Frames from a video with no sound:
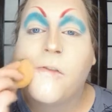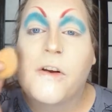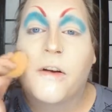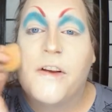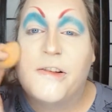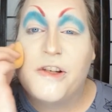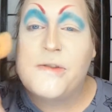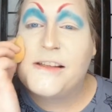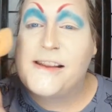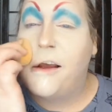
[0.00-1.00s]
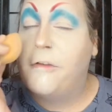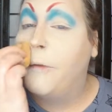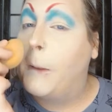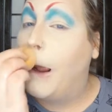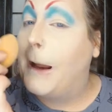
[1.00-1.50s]
over your face. Do you see that
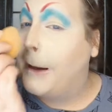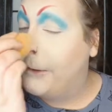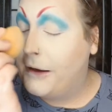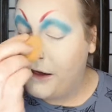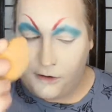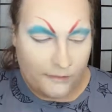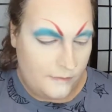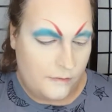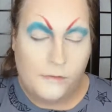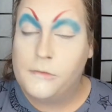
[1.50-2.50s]
flying right now?